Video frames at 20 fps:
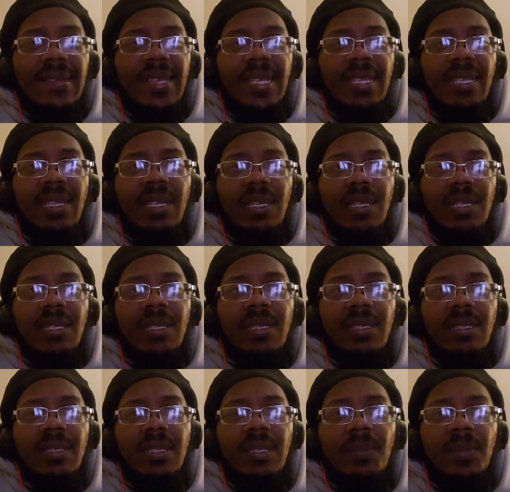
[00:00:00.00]
he
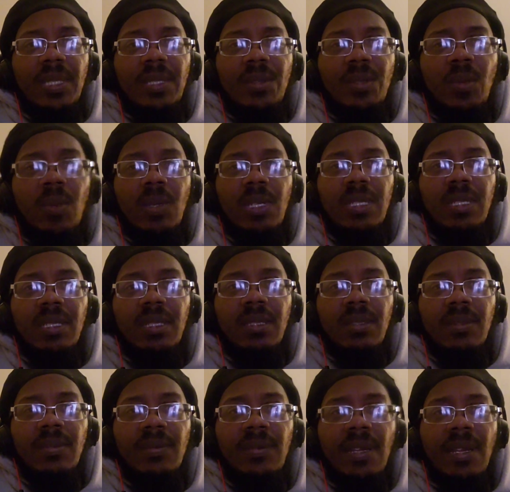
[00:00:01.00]
be 20,
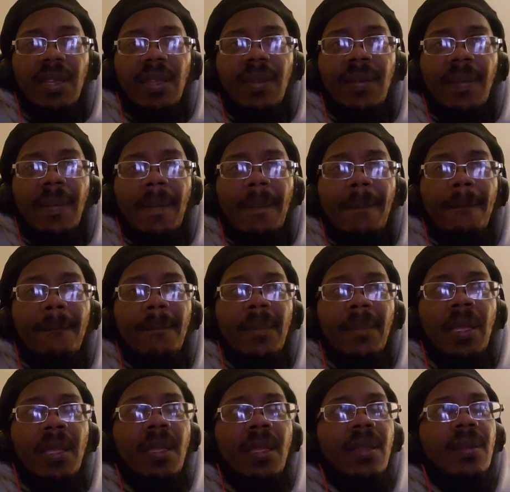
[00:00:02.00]
right?
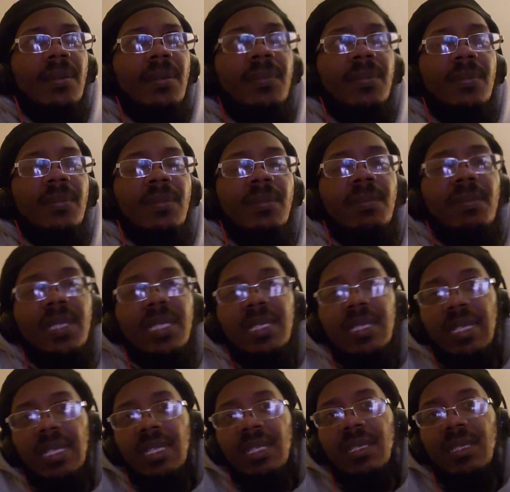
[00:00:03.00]
But
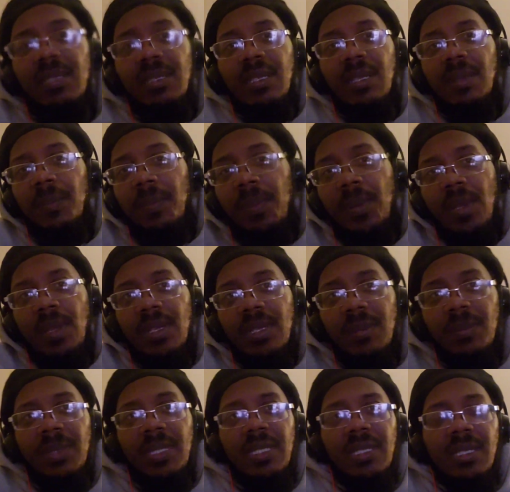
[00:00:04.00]
still, a part
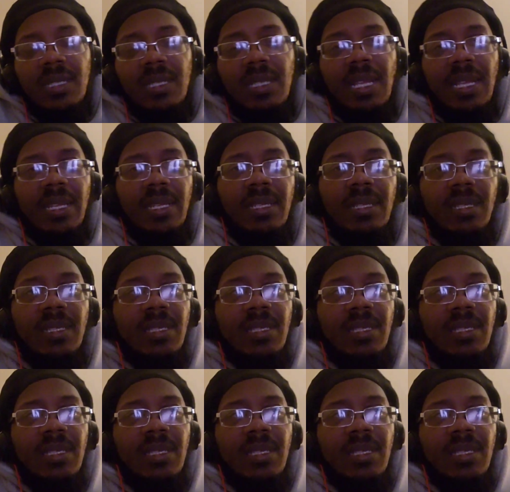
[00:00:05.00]
of me is like,